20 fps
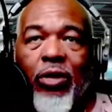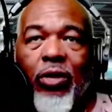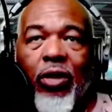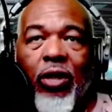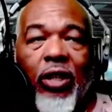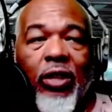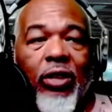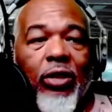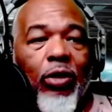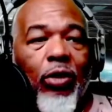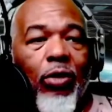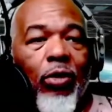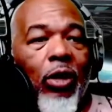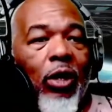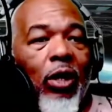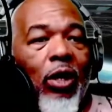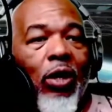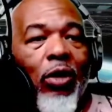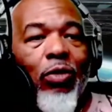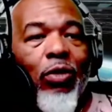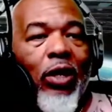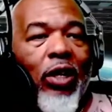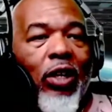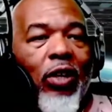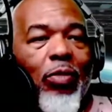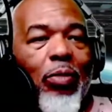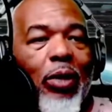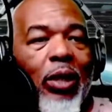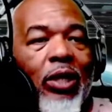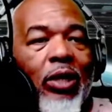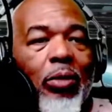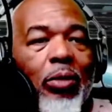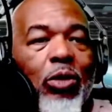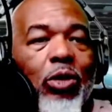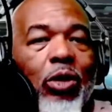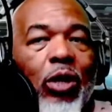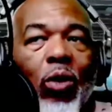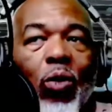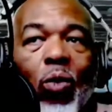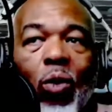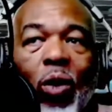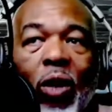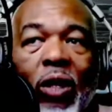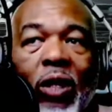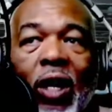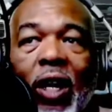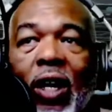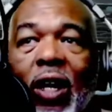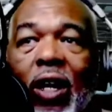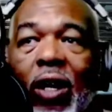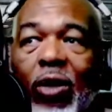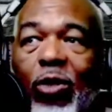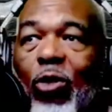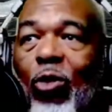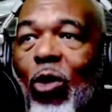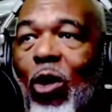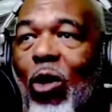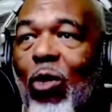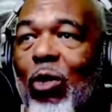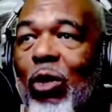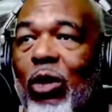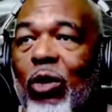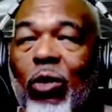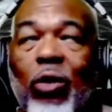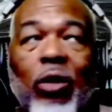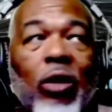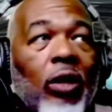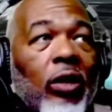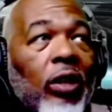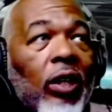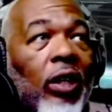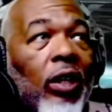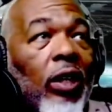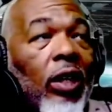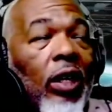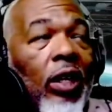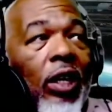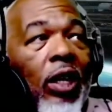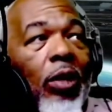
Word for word: yesterday. So forgive me as I'm trying to work that out while we're doing our thing.